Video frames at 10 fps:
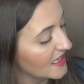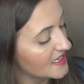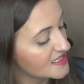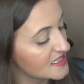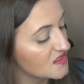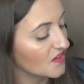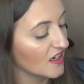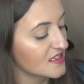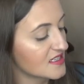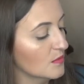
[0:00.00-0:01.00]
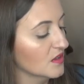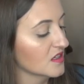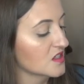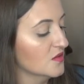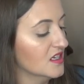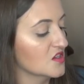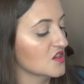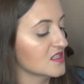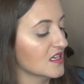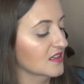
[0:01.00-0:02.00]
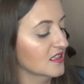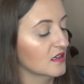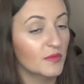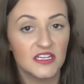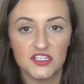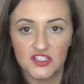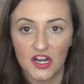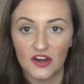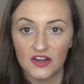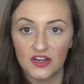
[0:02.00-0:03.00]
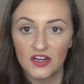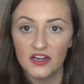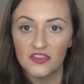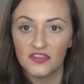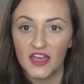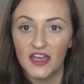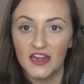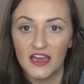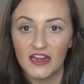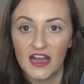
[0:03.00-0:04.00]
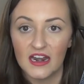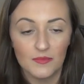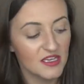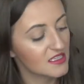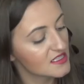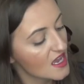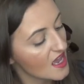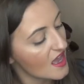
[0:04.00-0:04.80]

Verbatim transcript: Laced is very similar to it. It's just a little bit darker than Anonymous,